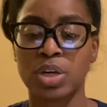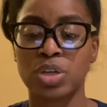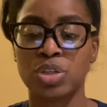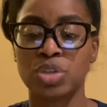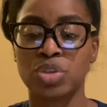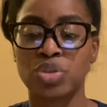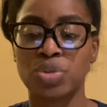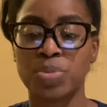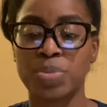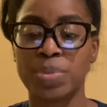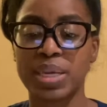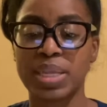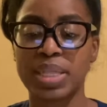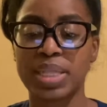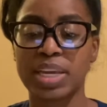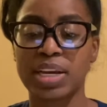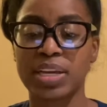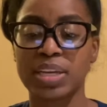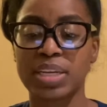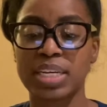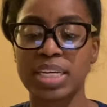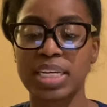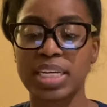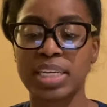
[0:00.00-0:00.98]
to meet their
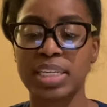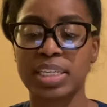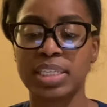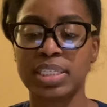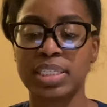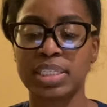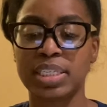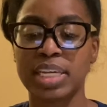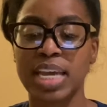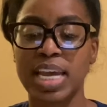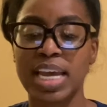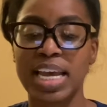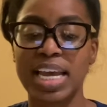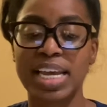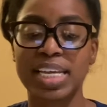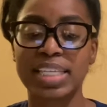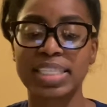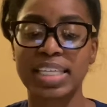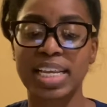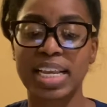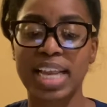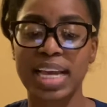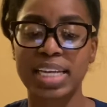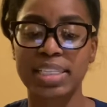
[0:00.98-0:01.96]
needs is
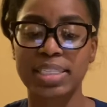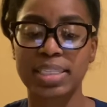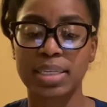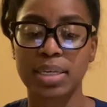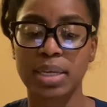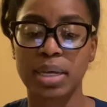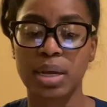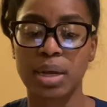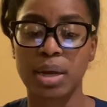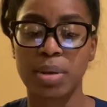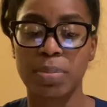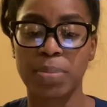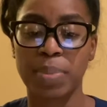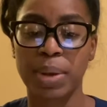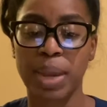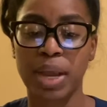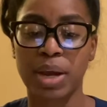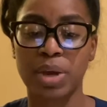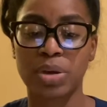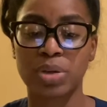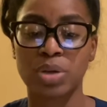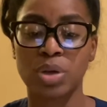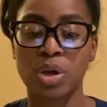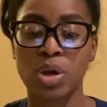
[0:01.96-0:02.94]
less
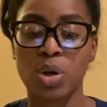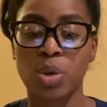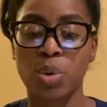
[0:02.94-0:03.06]
compared